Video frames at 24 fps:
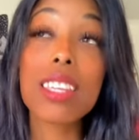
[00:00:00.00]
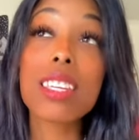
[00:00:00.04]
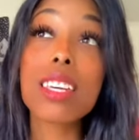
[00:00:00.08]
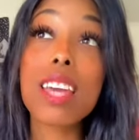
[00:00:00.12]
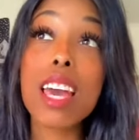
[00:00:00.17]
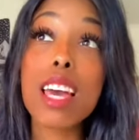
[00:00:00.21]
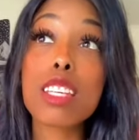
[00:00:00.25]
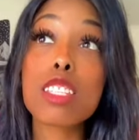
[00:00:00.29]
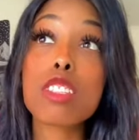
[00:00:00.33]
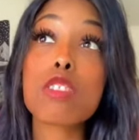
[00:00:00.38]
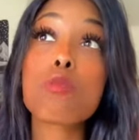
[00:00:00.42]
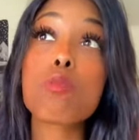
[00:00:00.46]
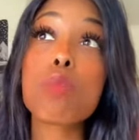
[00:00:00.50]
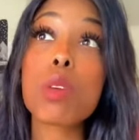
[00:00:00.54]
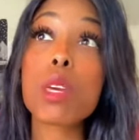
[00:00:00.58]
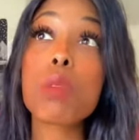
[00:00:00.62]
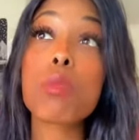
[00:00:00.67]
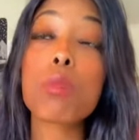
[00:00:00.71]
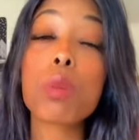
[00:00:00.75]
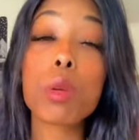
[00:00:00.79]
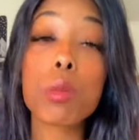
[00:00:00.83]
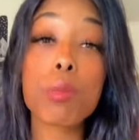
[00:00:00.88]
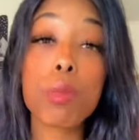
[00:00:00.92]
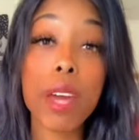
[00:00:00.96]
Yes,
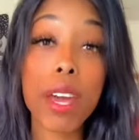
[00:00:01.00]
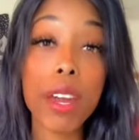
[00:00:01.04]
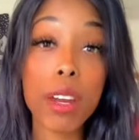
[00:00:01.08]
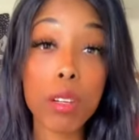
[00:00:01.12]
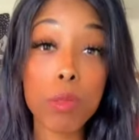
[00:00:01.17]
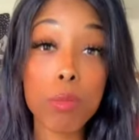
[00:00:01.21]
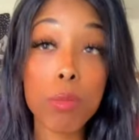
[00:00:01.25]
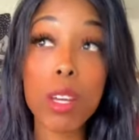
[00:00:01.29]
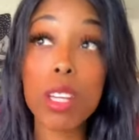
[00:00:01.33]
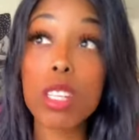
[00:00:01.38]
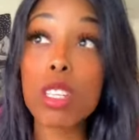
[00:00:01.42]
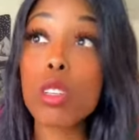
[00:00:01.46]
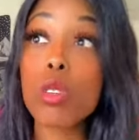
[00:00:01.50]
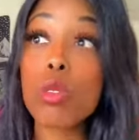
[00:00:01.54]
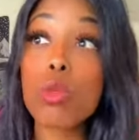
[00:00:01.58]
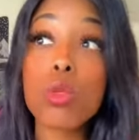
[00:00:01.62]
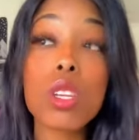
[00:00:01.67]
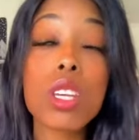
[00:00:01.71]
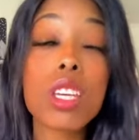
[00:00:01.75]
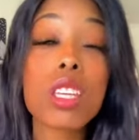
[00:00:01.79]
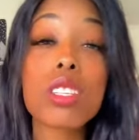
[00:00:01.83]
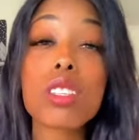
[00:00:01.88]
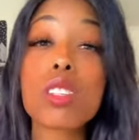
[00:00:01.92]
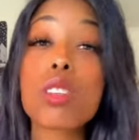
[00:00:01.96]
be prepared, but you
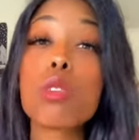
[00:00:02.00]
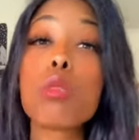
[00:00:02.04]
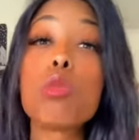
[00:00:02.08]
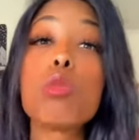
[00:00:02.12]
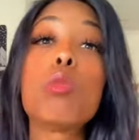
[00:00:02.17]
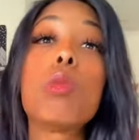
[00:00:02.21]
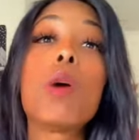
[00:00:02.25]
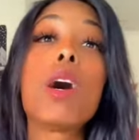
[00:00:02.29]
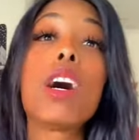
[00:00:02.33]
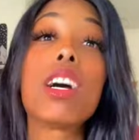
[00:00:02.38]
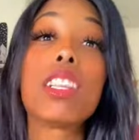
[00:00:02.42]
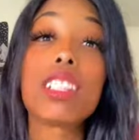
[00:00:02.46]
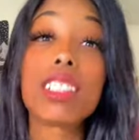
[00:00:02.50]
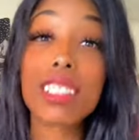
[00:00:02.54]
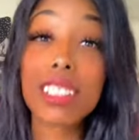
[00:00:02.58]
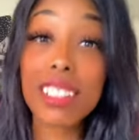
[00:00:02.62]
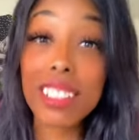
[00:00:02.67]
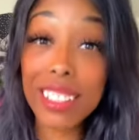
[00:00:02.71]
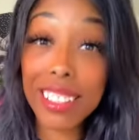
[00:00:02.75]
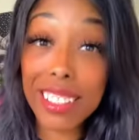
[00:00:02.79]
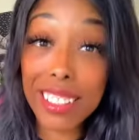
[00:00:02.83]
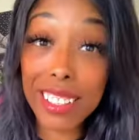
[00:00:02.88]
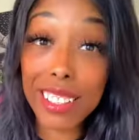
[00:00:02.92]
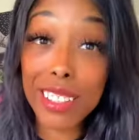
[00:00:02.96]
need to
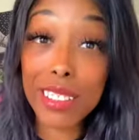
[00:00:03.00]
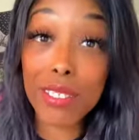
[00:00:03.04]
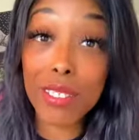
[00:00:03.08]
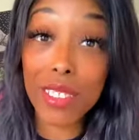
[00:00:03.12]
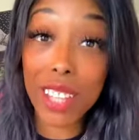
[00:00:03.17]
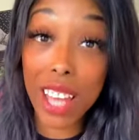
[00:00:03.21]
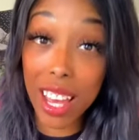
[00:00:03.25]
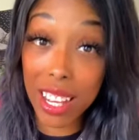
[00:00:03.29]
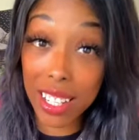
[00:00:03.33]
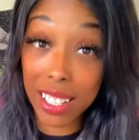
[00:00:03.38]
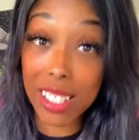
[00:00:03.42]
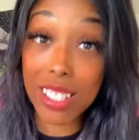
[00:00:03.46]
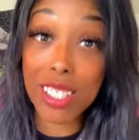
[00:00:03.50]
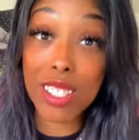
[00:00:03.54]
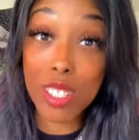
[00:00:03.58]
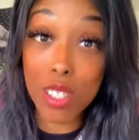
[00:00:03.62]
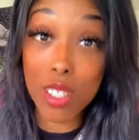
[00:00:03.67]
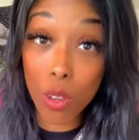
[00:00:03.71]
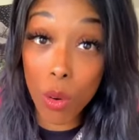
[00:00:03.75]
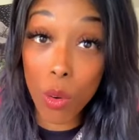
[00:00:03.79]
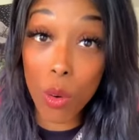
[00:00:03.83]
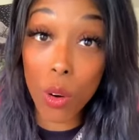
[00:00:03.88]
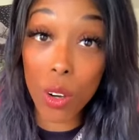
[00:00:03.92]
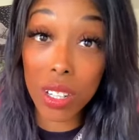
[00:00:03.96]
believe that
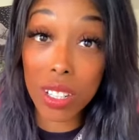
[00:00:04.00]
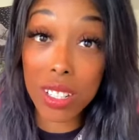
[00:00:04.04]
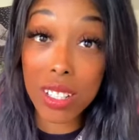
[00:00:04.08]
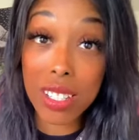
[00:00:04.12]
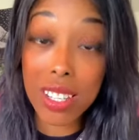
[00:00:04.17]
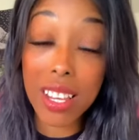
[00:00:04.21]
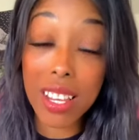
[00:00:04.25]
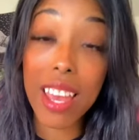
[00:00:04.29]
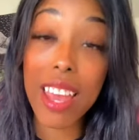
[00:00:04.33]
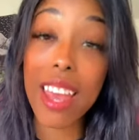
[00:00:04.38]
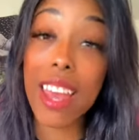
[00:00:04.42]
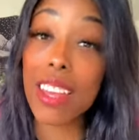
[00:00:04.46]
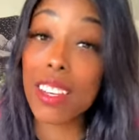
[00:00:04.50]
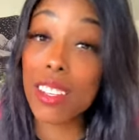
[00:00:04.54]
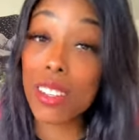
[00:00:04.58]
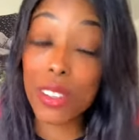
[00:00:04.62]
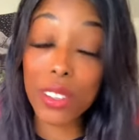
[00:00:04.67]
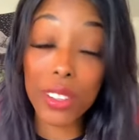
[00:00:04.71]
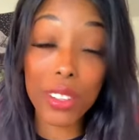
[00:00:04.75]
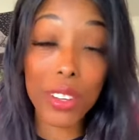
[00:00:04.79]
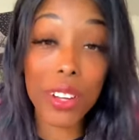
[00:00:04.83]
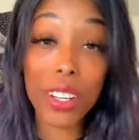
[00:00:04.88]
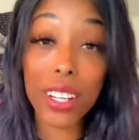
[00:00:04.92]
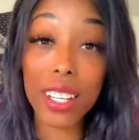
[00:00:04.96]
it's yours. And
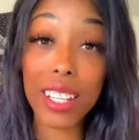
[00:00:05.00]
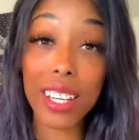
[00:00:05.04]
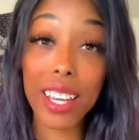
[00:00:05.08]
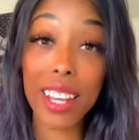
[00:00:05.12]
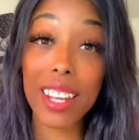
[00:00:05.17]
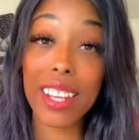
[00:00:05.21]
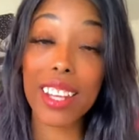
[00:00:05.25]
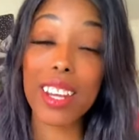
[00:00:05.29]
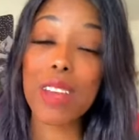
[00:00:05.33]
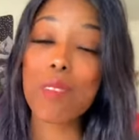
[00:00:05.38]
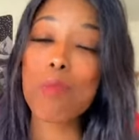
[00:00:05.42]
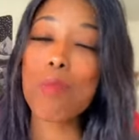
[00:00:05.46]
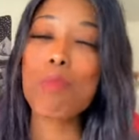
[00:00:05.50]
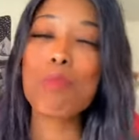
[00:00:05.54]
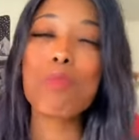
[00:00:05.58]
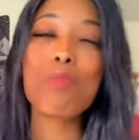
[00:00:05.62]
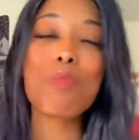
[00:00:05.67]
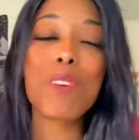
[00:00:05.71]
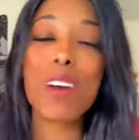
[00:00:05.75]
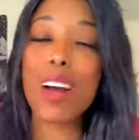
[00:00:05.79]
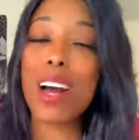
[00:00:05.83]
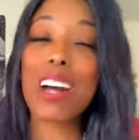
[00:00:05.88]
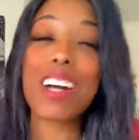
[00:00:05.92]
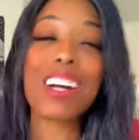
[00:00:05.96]
you're going to get it. I
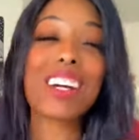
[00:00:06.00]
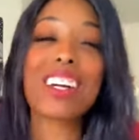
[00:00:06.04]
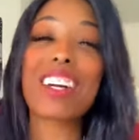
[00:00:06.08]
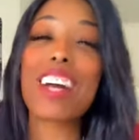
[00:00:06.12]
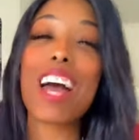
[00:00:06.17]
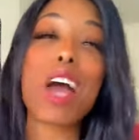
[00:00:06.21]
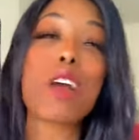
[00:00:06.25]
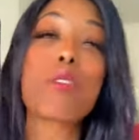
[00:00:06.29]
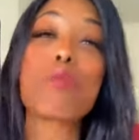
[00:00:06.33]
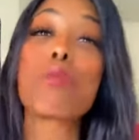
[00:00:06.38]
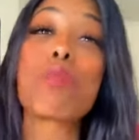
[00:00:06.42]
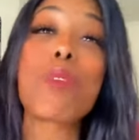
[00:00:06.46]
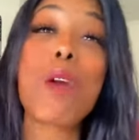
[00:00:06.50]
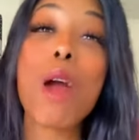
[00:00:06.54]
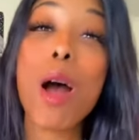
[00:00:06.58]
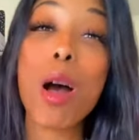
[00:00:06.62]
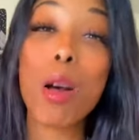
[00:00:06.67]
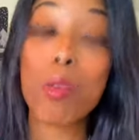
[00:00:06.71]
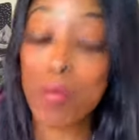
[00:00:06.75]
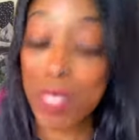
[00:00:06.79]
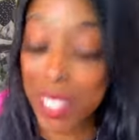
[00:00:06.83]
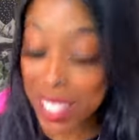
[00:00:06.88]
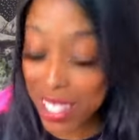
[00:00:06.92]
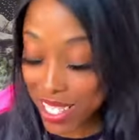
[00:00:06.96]

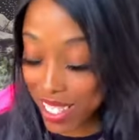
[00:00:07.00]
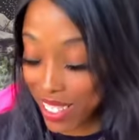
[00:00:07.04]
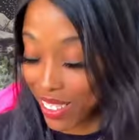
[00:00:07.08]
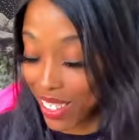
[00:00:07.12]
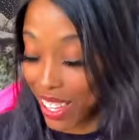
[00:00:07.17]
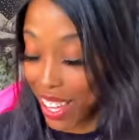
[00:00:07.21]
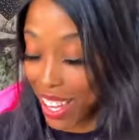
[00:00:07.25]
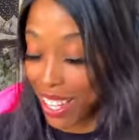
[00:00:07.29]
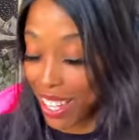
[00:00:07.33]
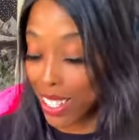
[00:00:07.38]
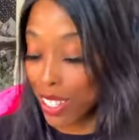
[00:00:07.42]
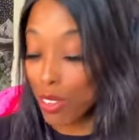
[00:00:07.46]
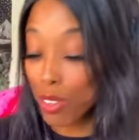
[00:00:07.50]
promise, okay?